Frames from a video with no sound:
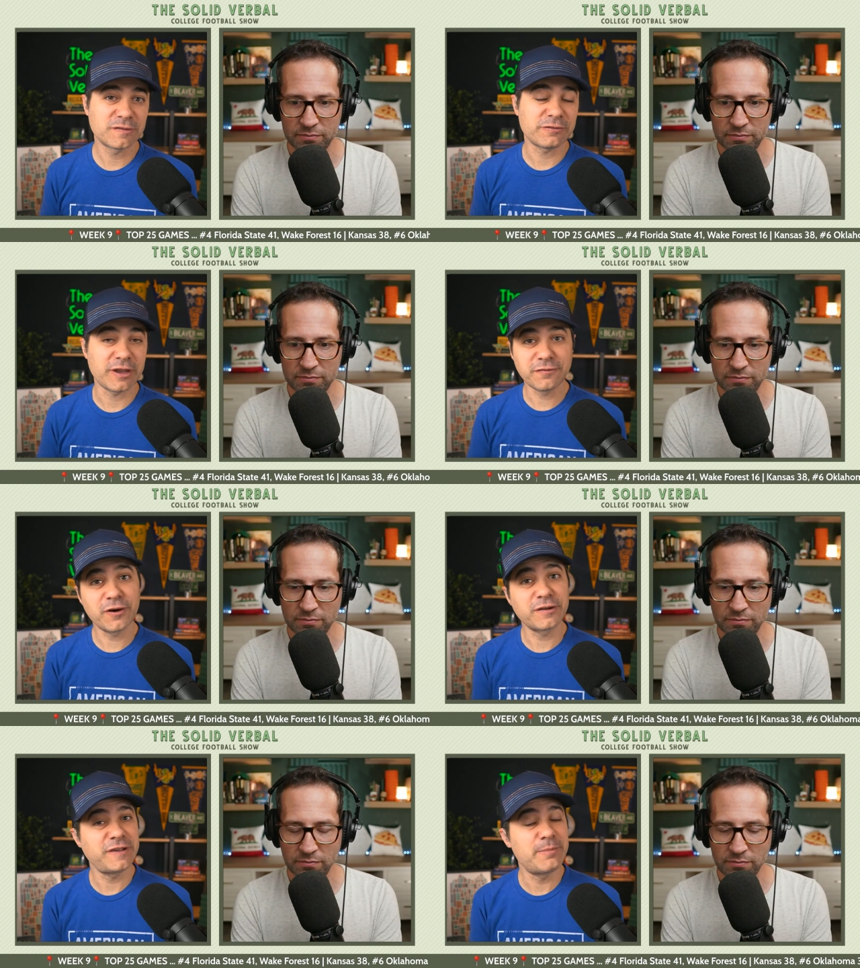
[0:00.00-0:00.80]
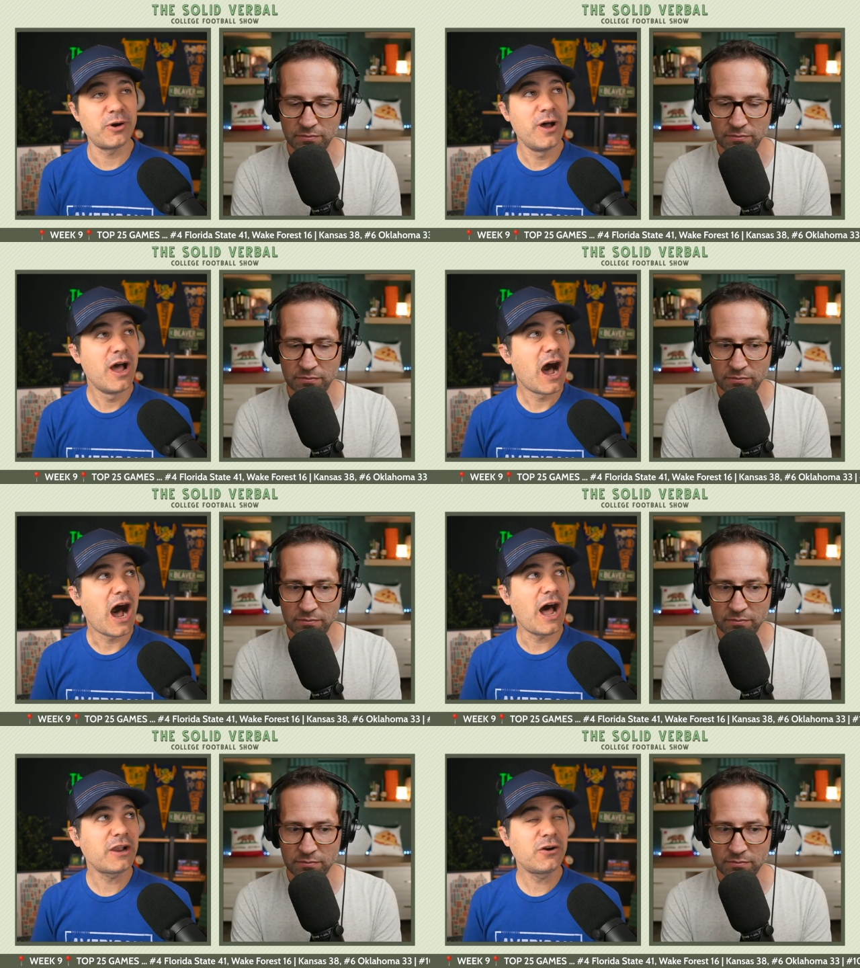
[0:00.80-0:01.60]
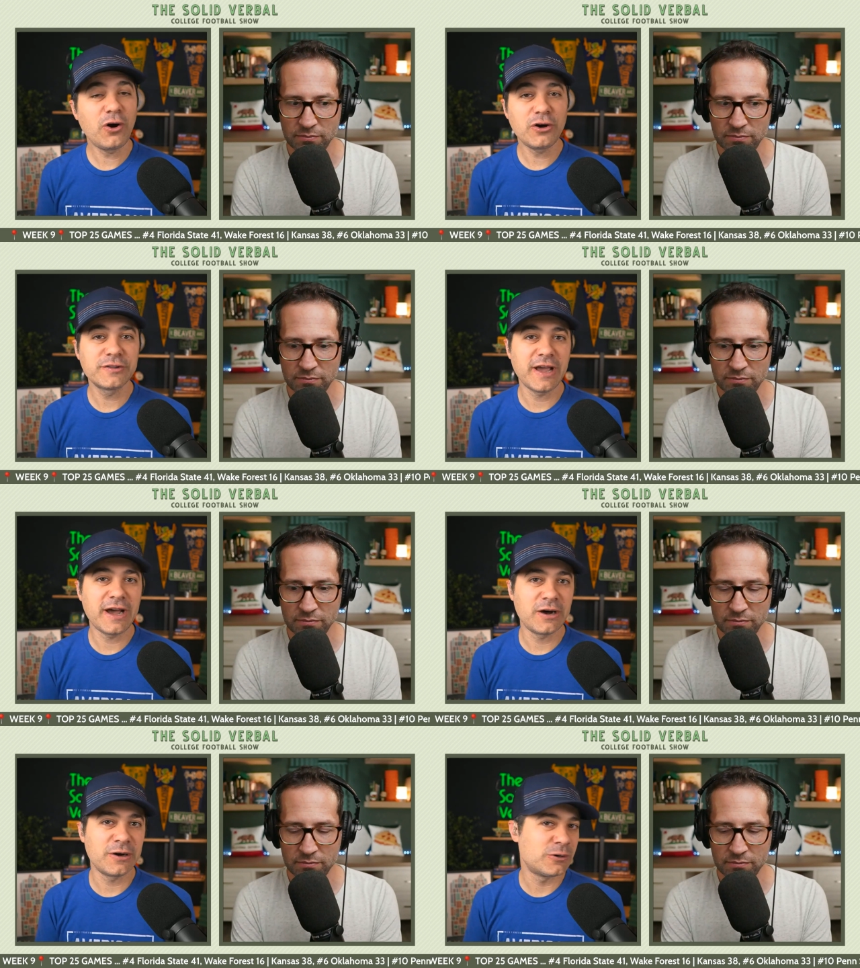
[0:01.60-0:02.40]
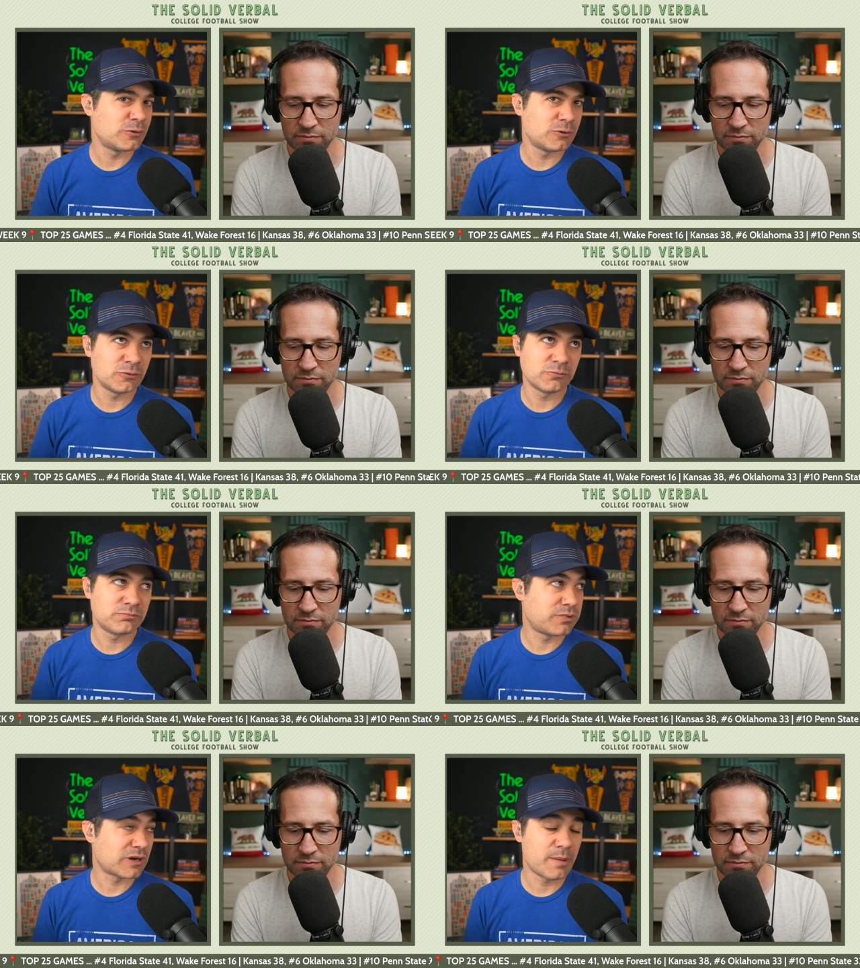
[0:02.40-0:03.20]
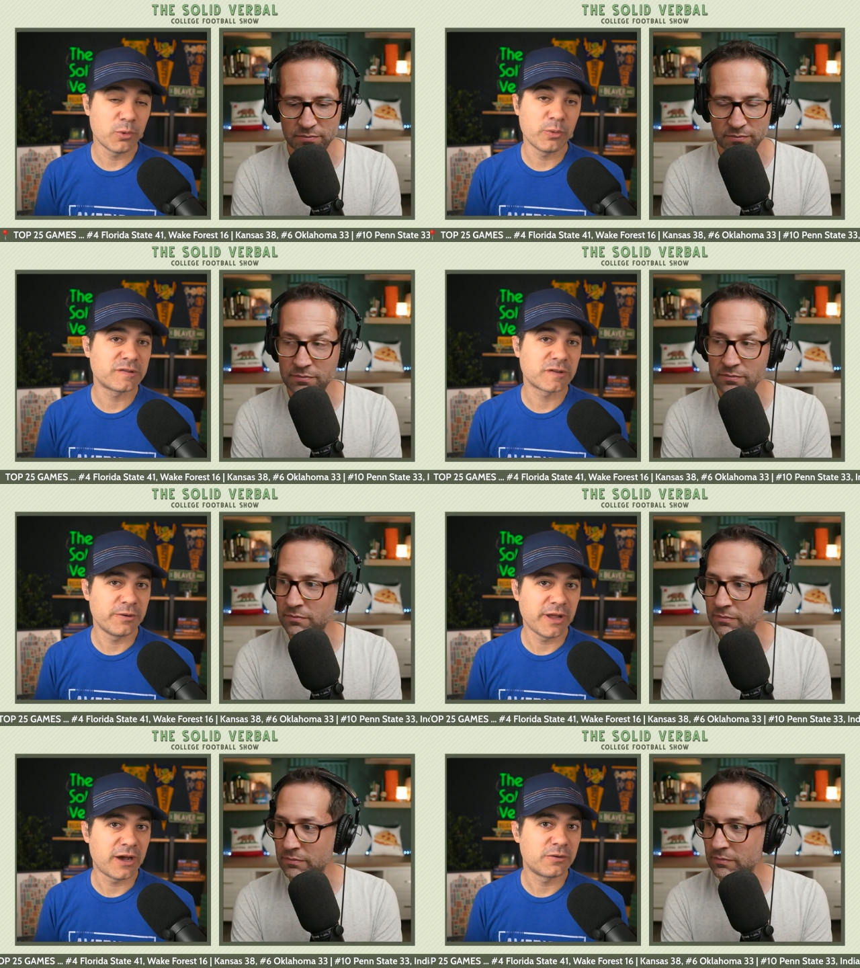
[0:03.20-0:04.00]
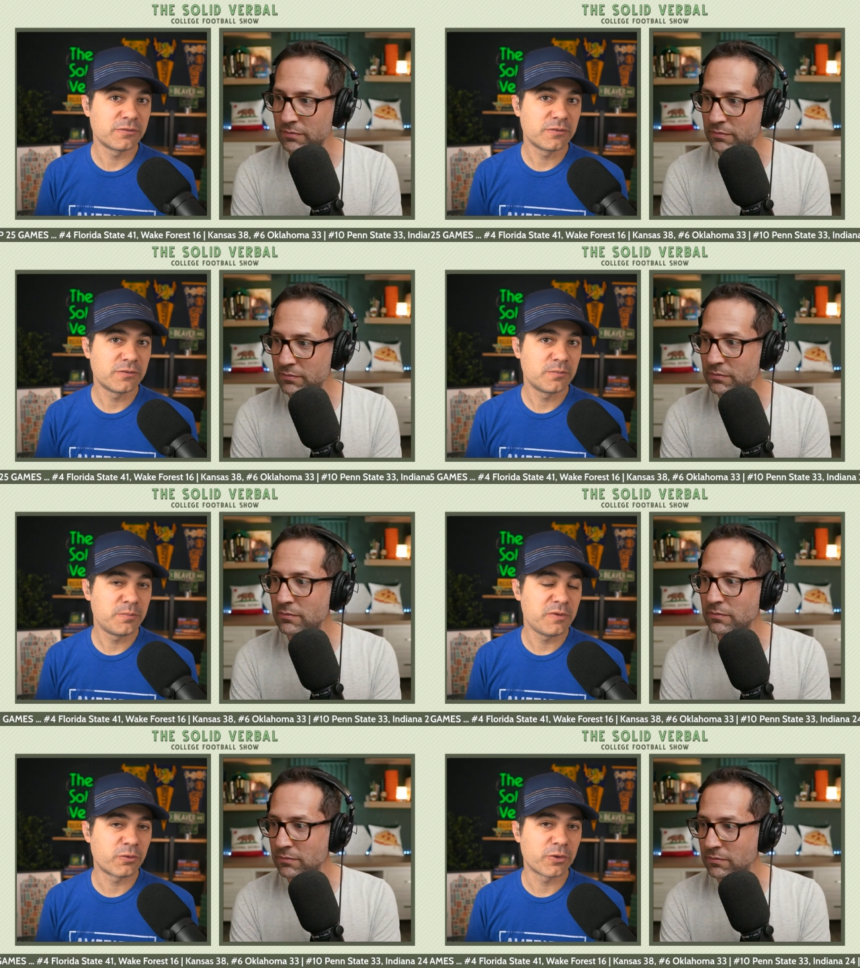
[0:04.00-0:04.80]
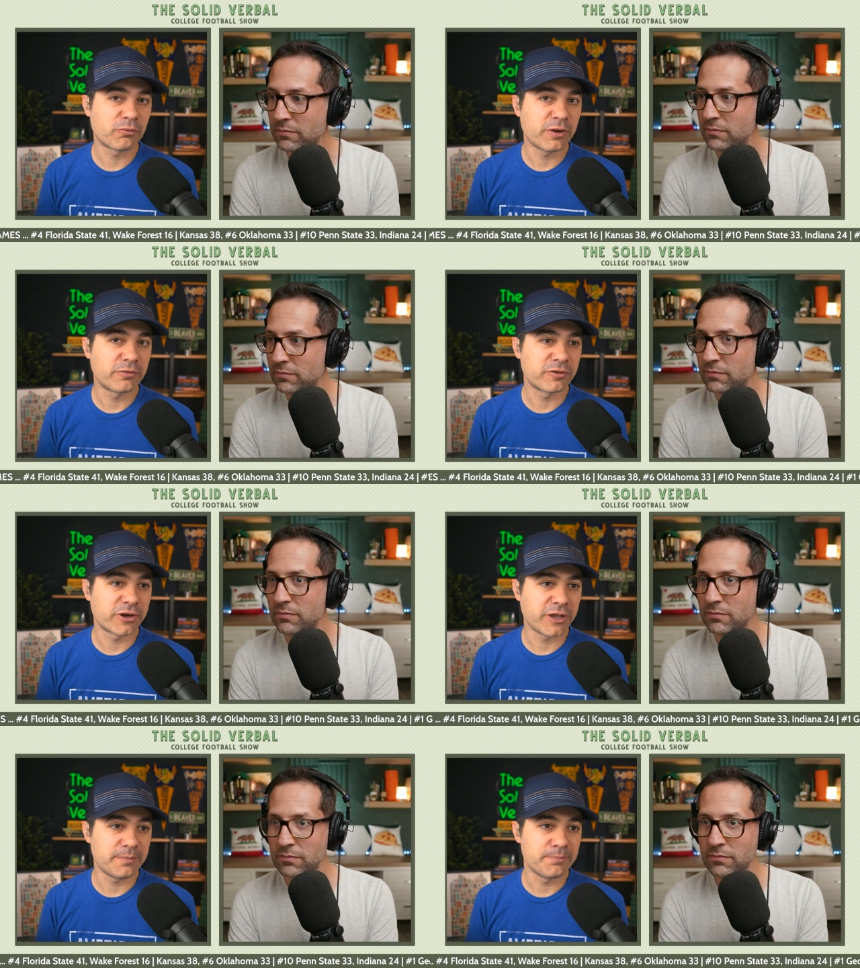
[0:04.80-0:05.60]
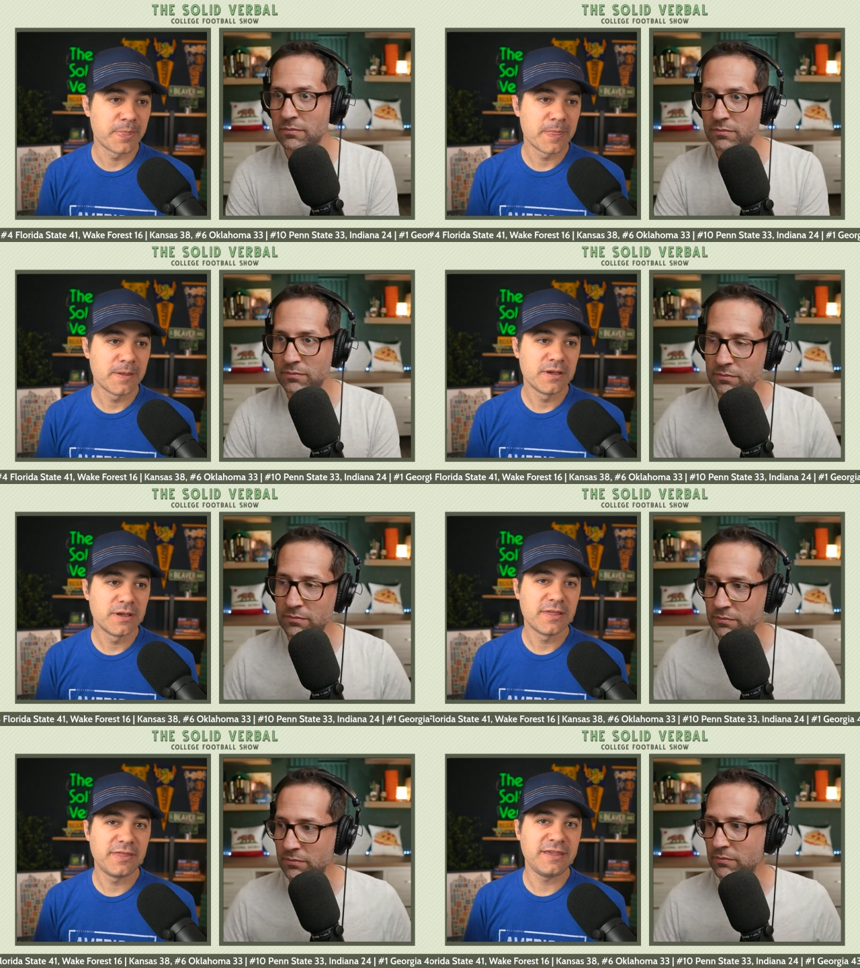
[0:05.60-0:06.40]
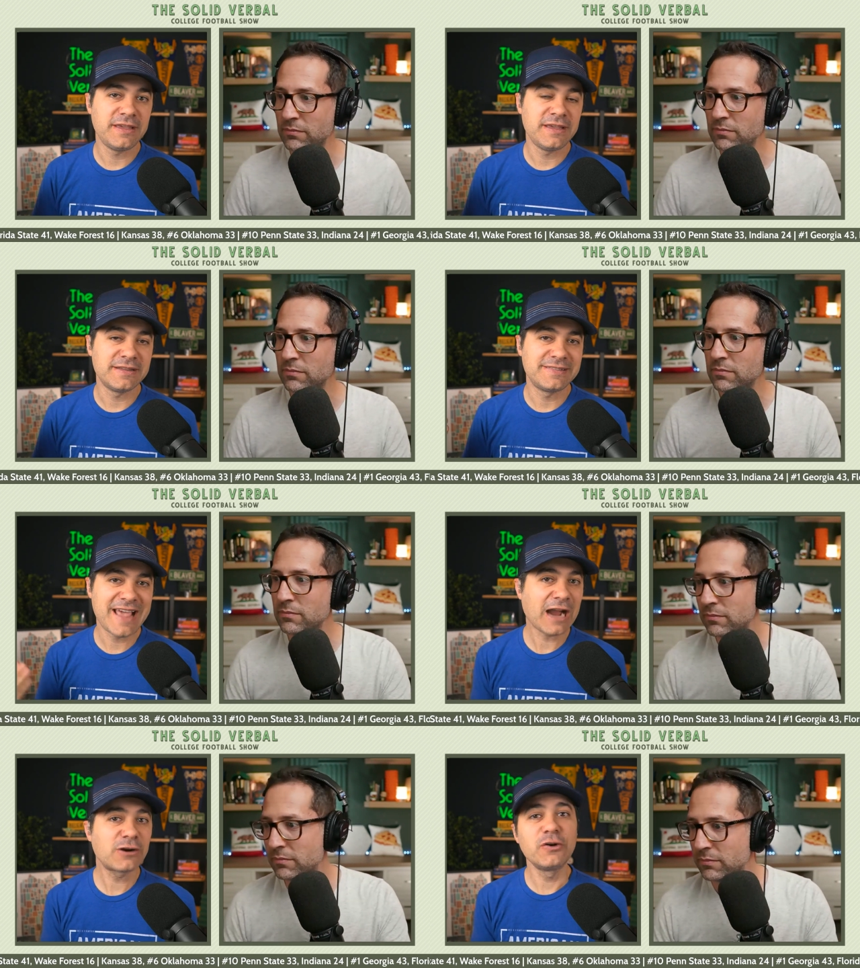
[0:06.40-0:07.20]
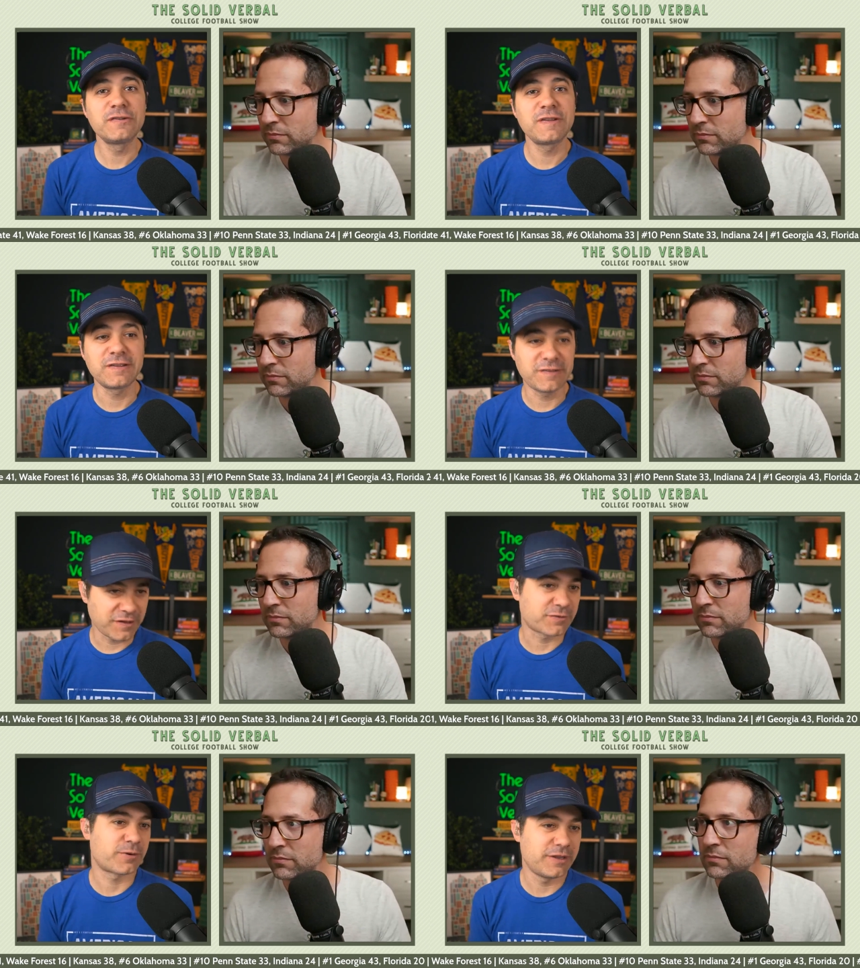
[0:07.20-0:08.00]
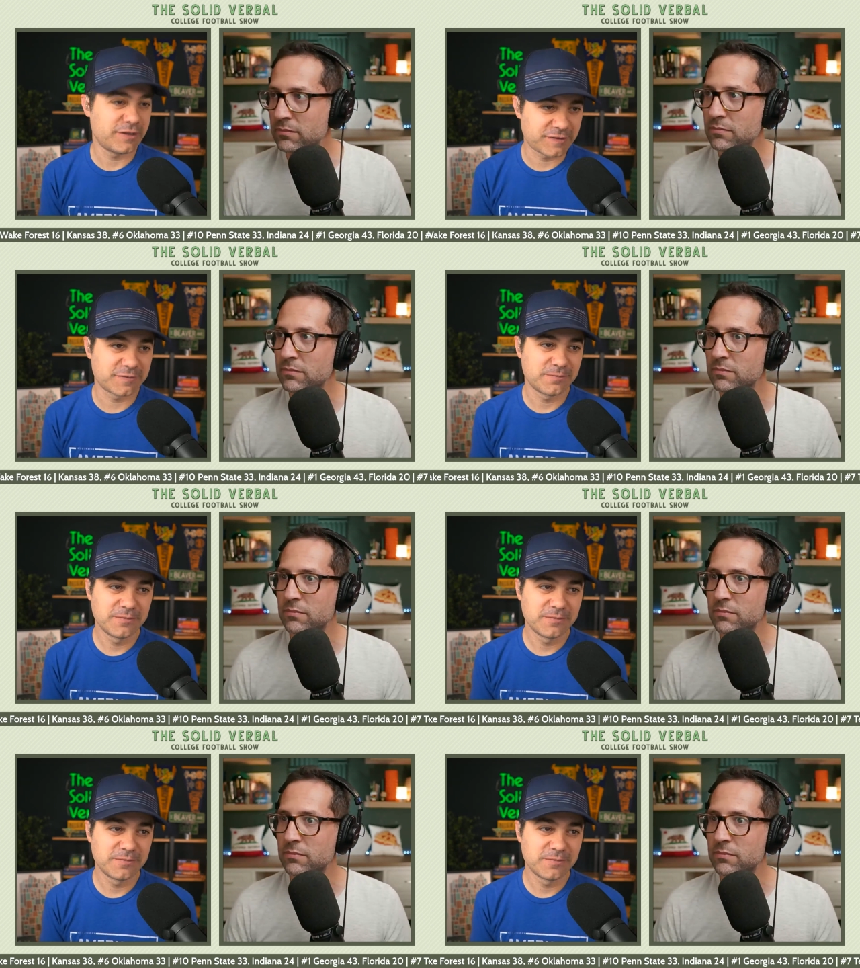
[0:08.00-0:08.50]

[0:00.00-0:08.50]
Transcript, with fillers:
Speaker 1: So, like, for example, I called out a couple weeks ago now, before the Red River game, the tackle success rates